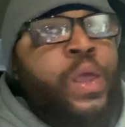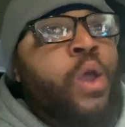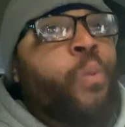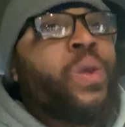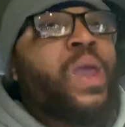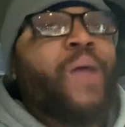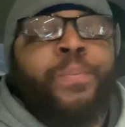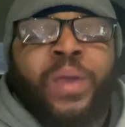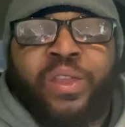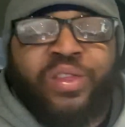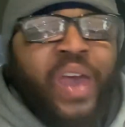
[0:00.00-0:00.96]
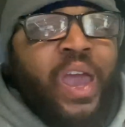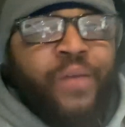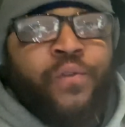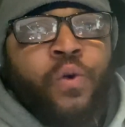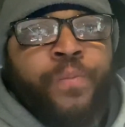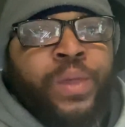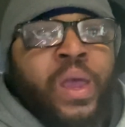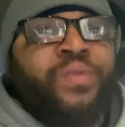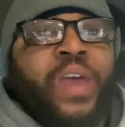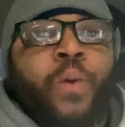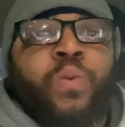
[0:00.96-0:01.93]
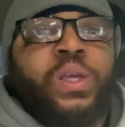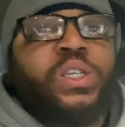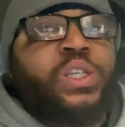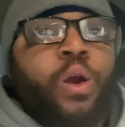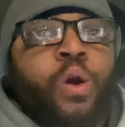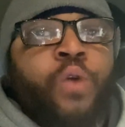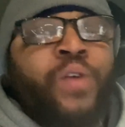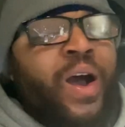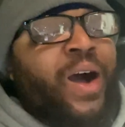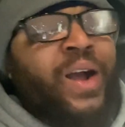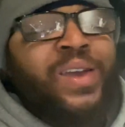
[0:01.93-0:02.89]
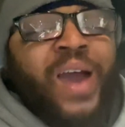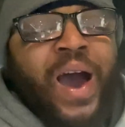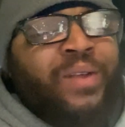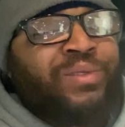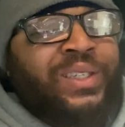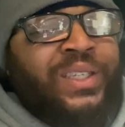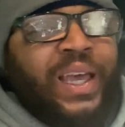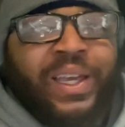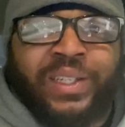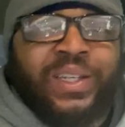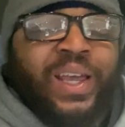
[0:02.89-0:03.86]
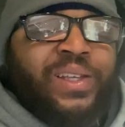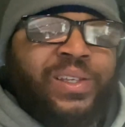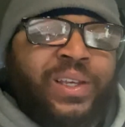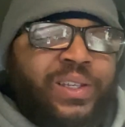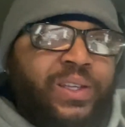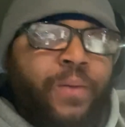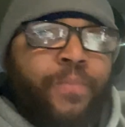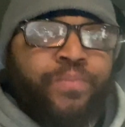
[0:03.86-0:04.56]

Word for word: We have to be thankful that we serve a God of second chances.